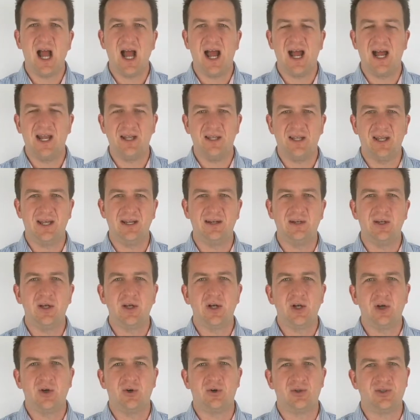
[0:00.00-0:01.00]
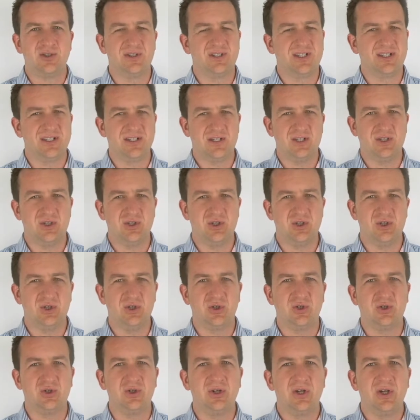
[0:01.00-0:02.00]
and then also it doesn't
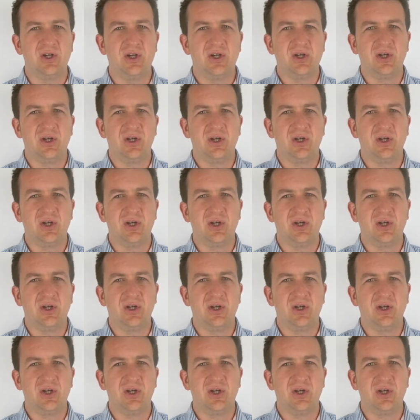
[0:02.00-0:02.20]
ensure